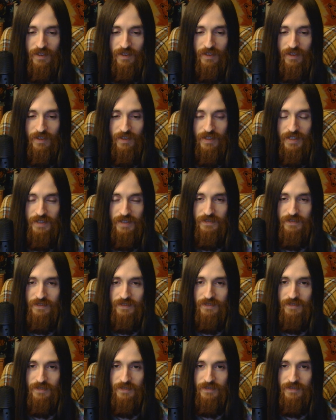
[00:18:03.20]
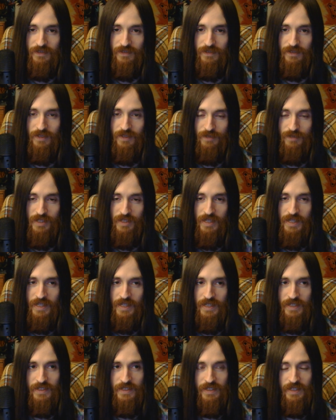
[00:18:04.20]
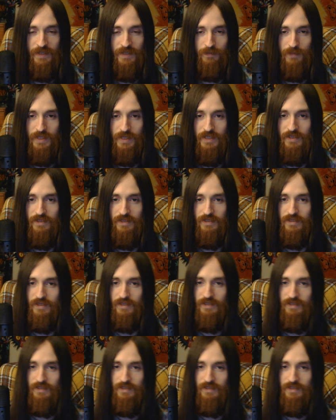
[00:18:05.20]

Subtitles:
yeah, love you guys, and peace.